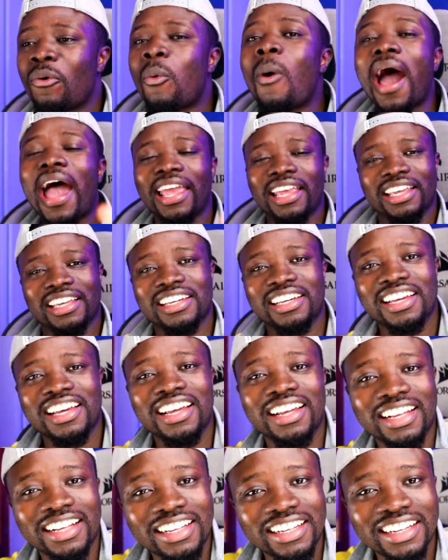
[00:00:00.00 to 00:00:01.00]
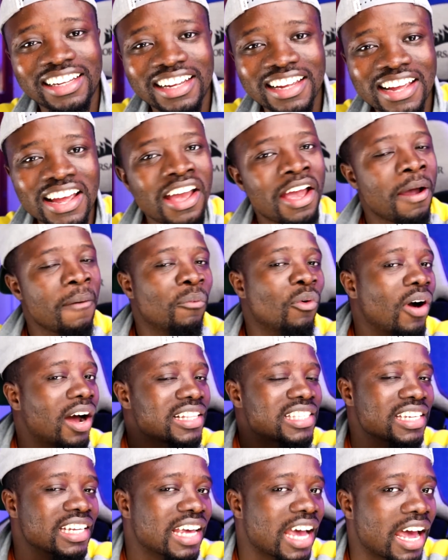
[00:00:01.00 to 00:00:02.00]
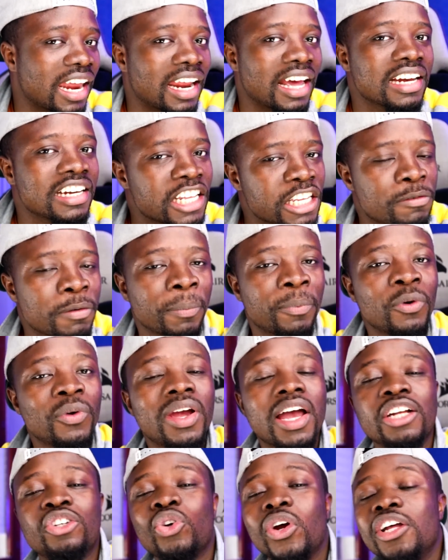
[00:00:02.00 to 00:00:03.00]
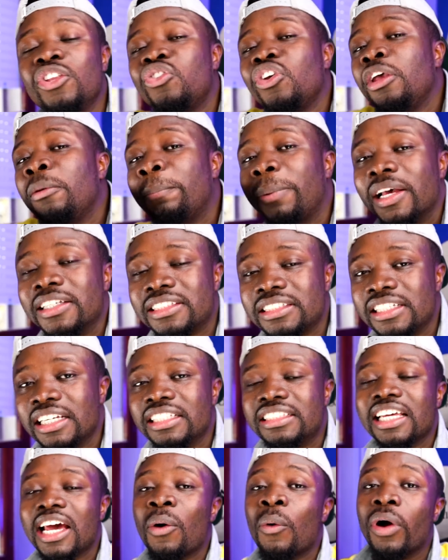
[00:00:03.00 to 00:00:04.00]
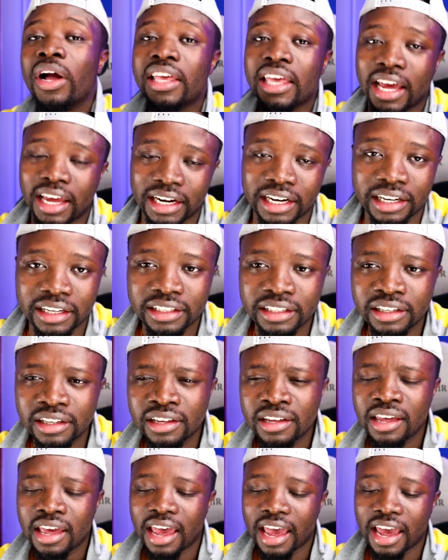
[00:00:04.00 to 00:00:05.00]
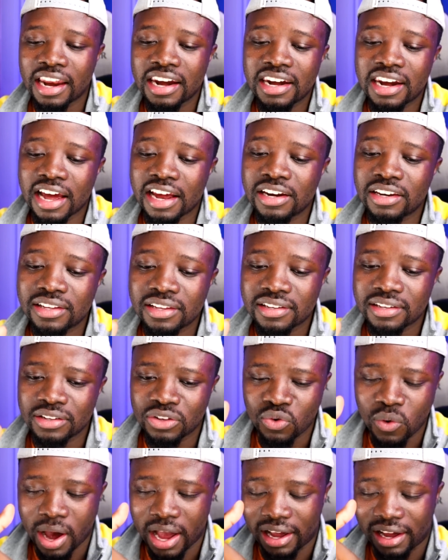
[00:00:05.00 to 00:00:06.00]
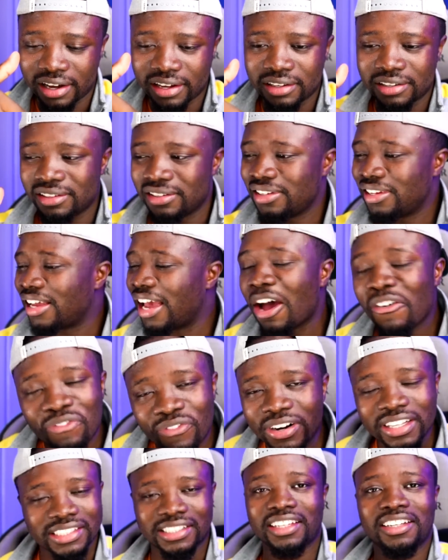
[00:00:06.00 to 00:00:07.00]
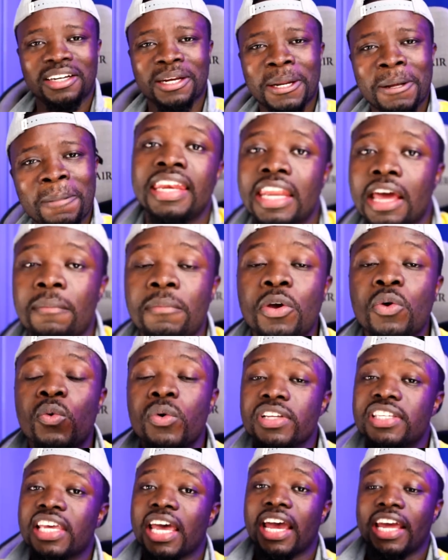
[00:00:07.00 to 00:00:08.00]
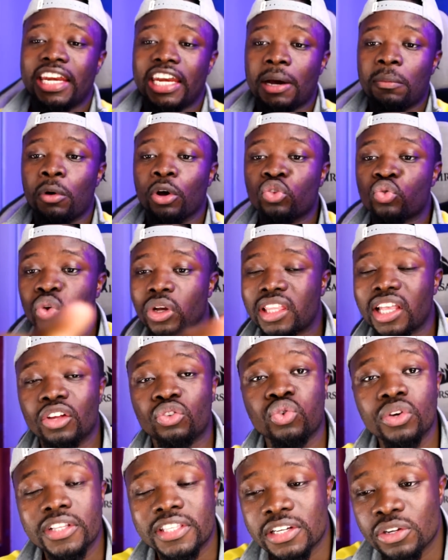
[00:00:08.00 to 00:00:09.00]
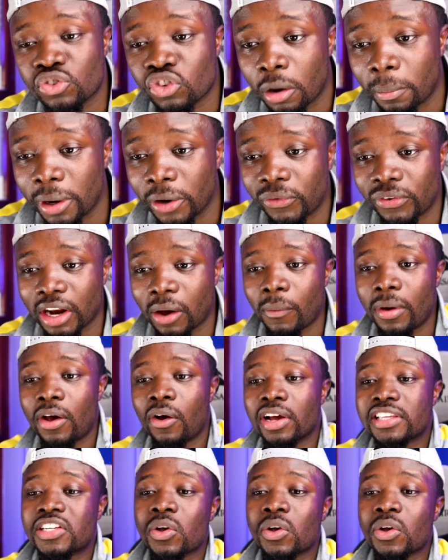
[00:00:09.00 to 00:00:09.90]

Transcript: why? What Ghana? These people we are trying to impersonate our Ghana. And then you are everything. Nemi who said them on Twitter tweeting this over way. I